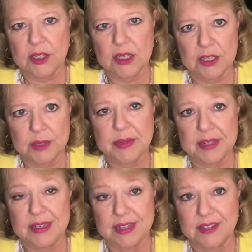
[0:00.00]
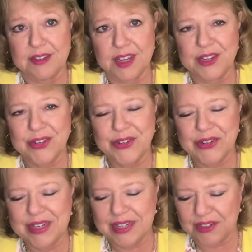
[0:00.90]
independent executor
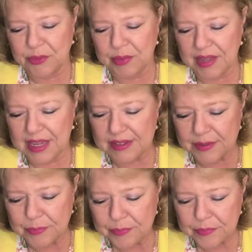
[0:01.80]
in his place.